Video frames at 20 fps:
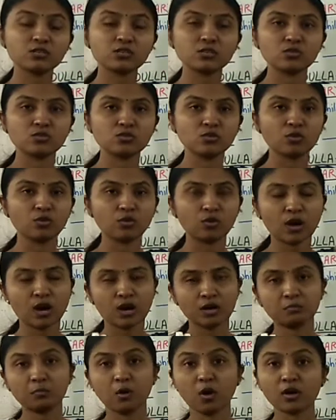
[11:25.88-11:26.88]
so
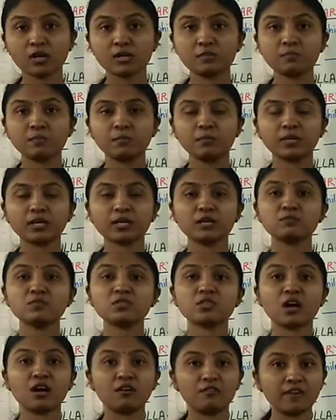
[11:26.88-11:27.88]
our body
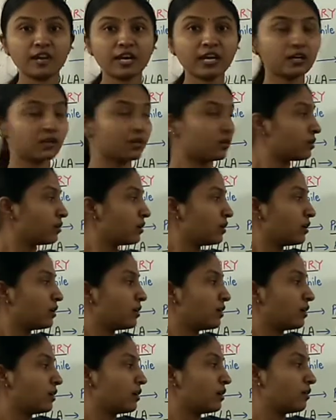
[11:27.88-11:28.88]
becomes awake,
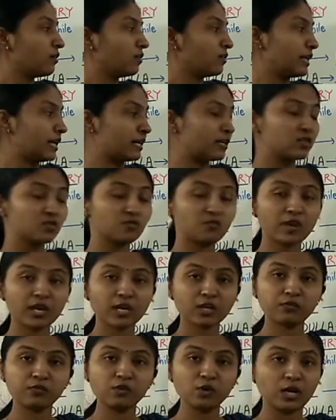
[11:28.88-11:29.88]
that is
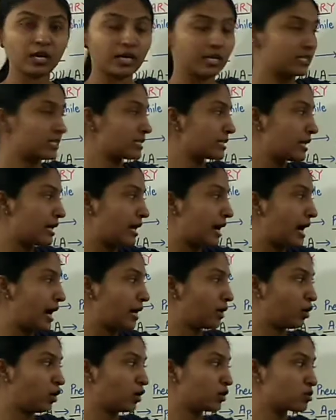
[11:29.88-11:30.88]
wakefulness,
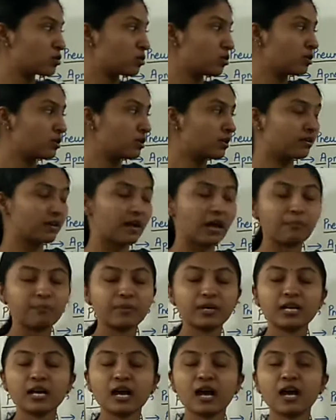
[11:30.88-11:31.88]
and also the
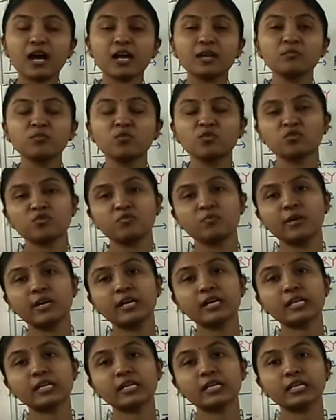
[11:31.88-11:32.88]
rapid eye
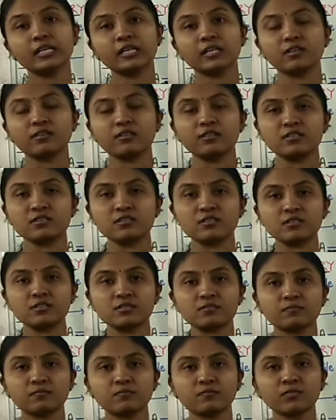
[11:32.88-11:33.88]
movement increases.
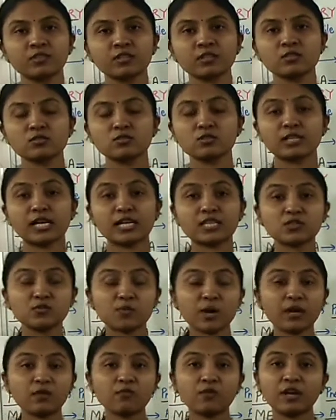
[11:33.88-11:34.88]
So that's
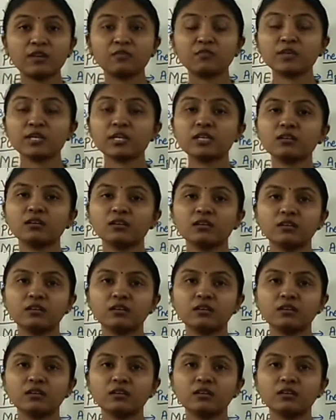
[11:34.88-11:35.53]
why when we